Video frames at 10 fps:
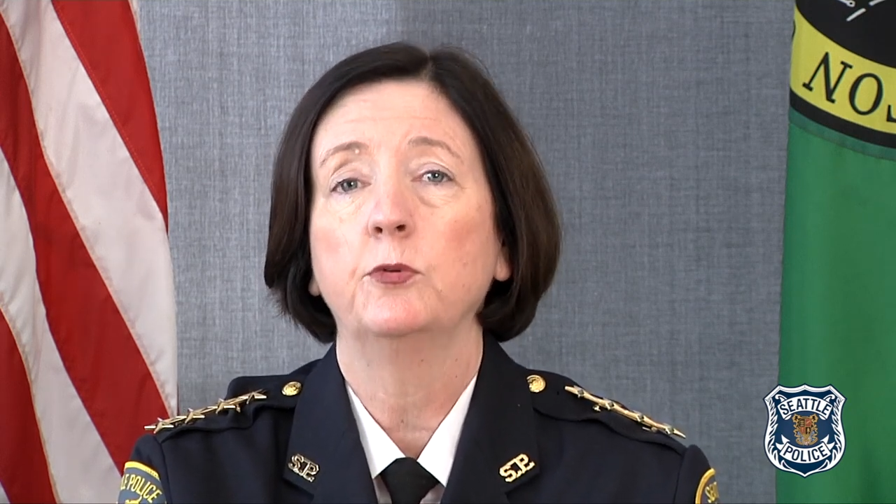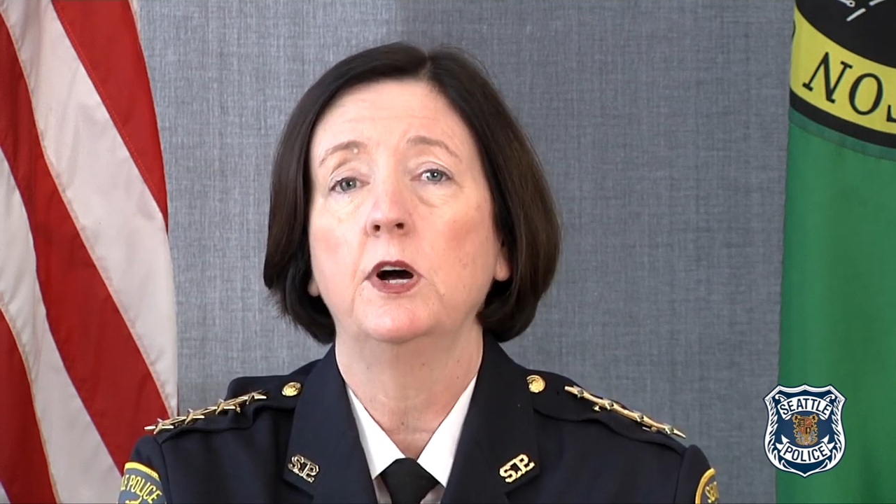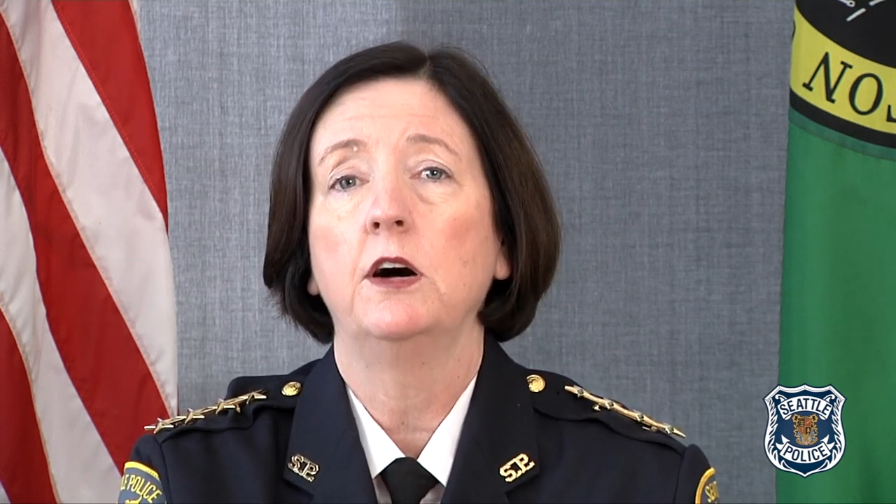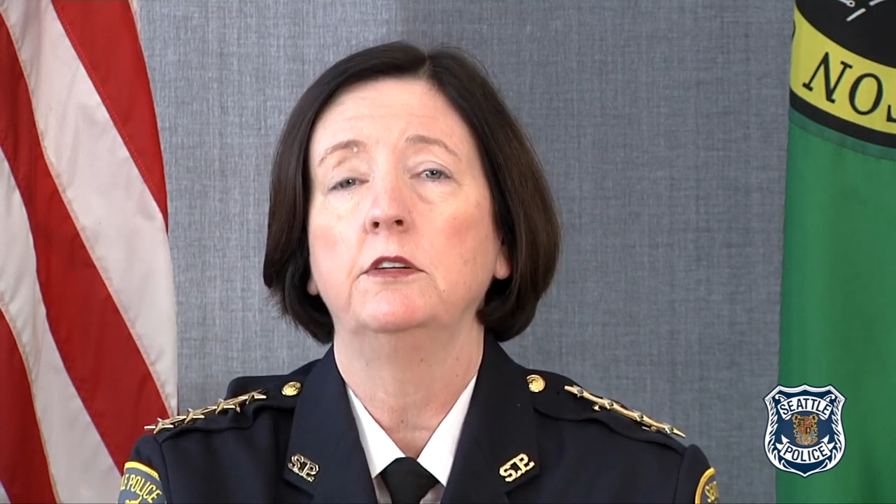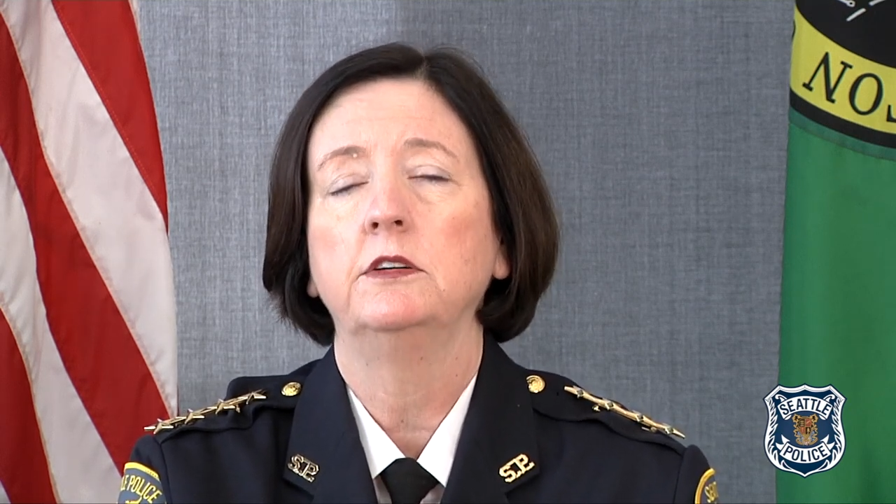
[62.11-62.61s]

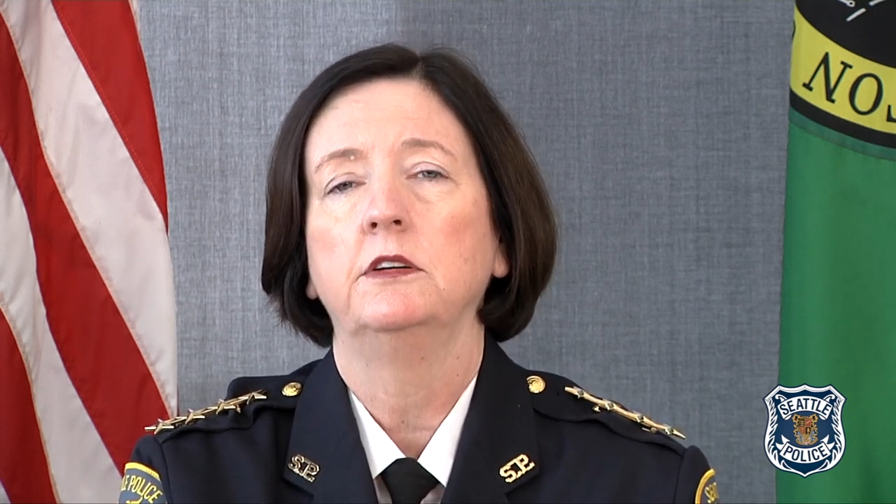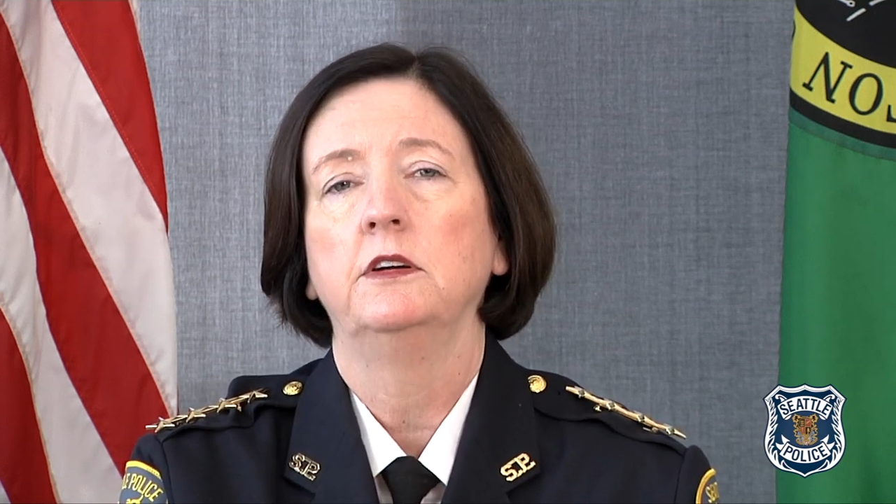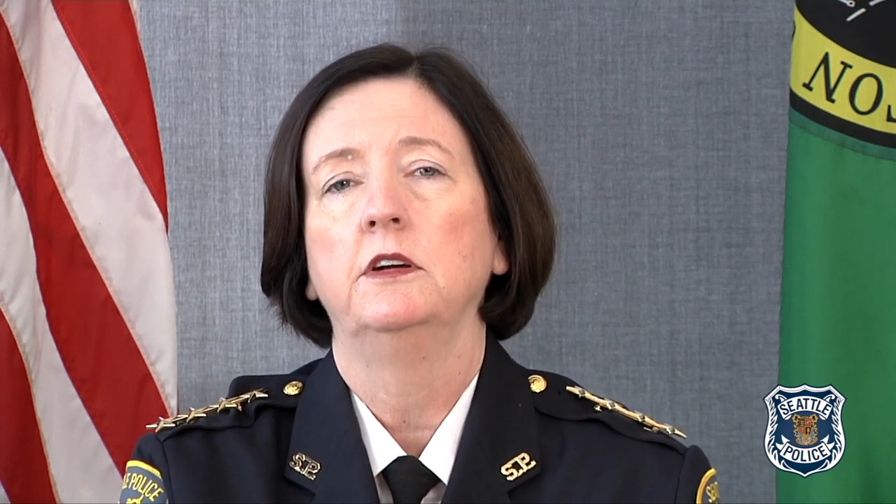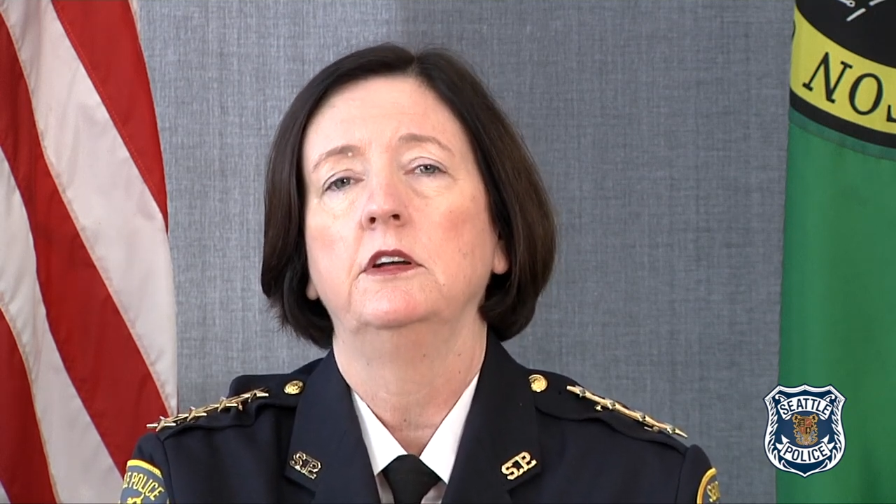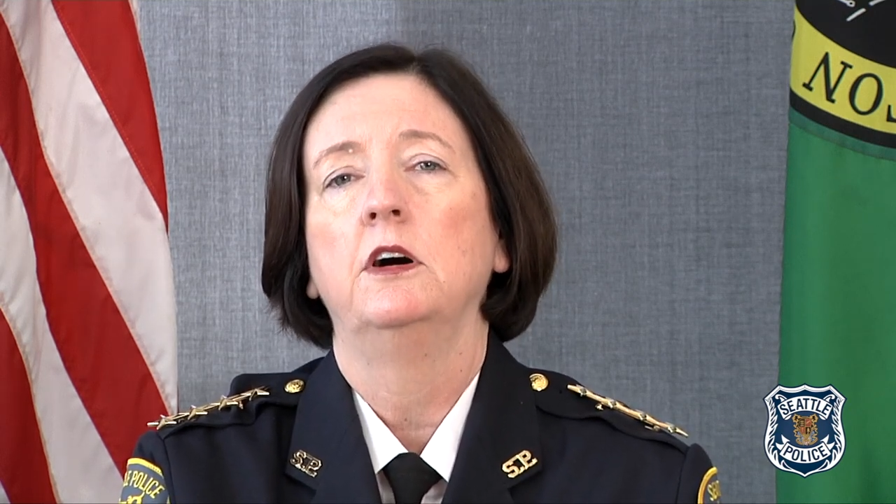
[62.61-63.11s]
well.
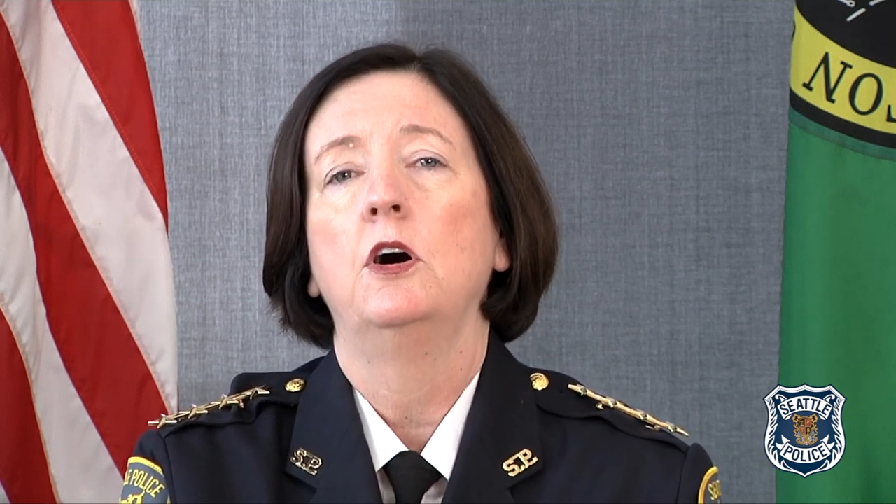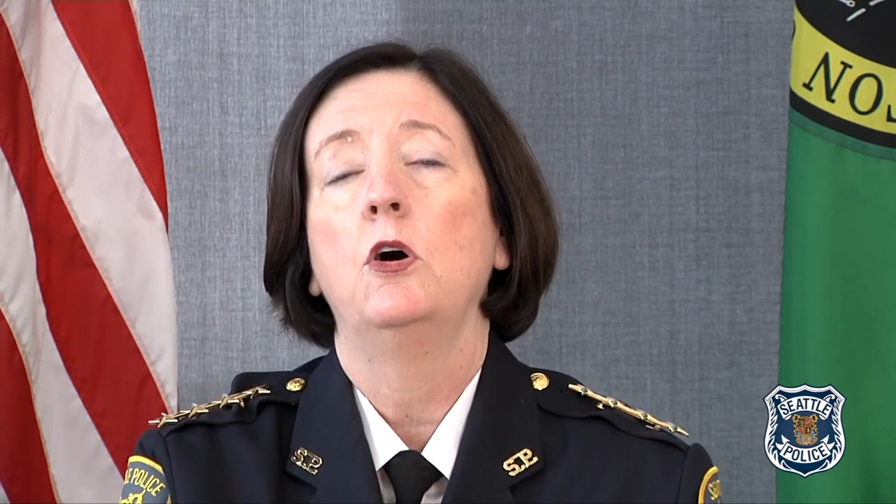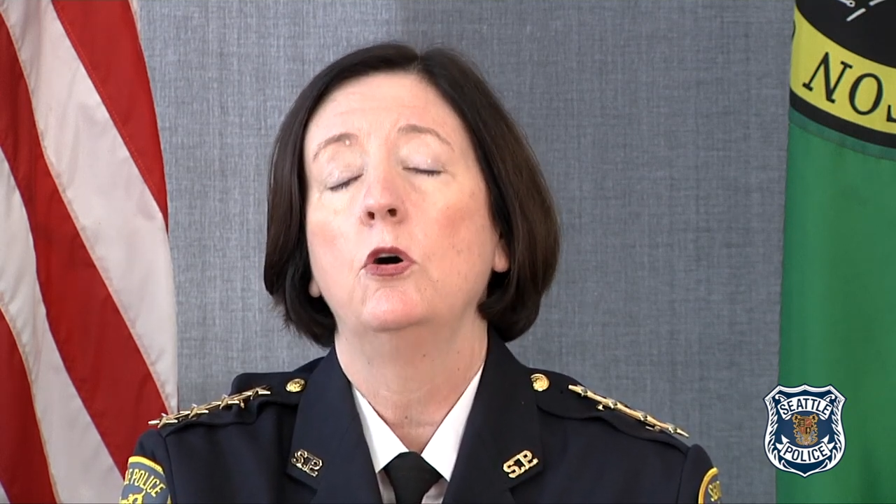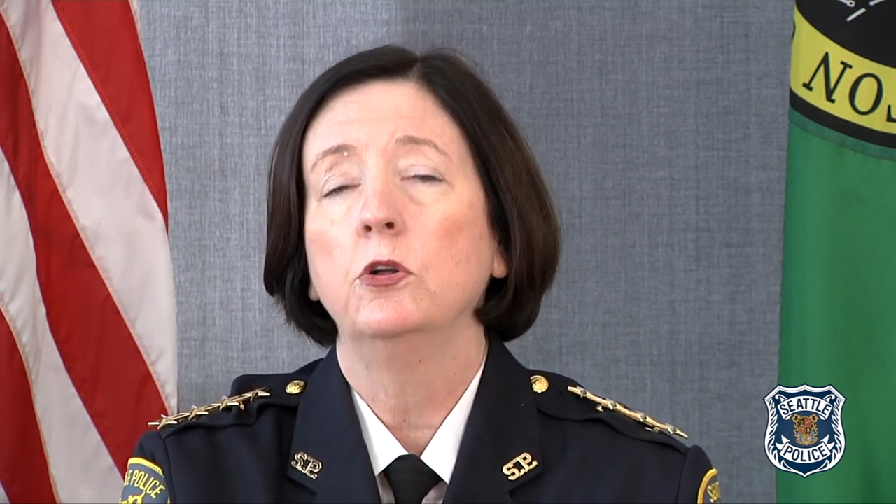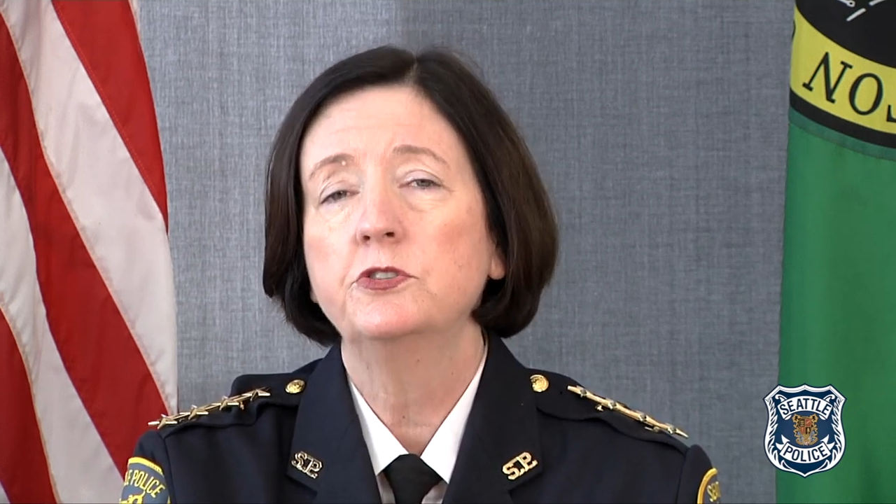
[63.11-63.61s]

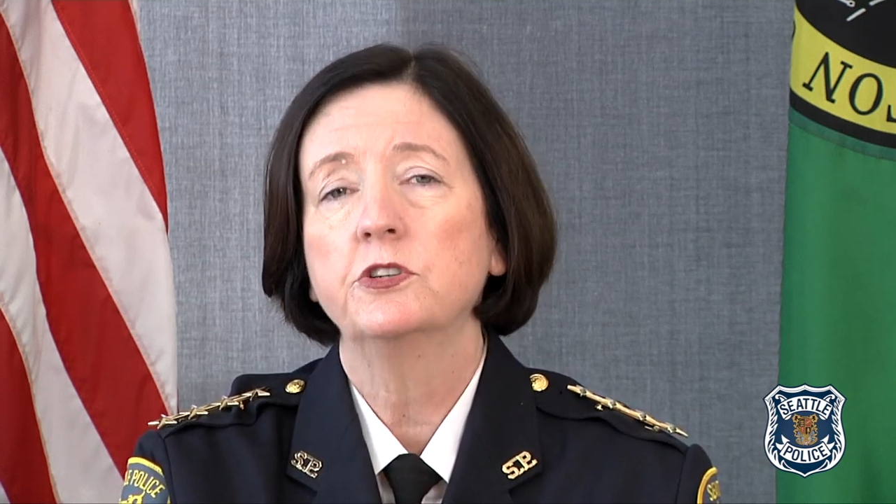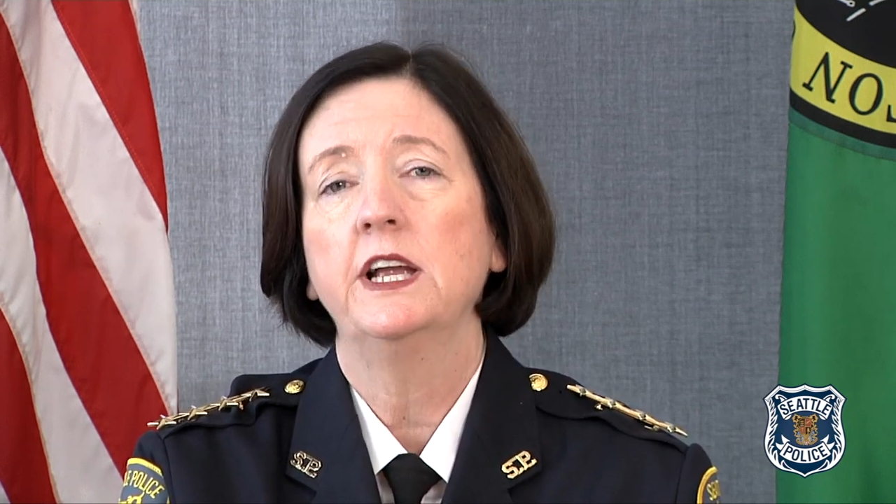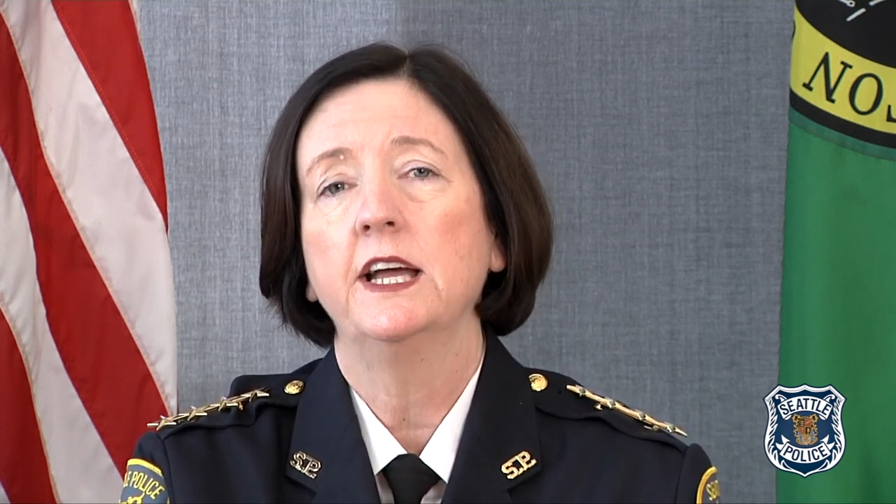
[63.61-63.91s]
Hold your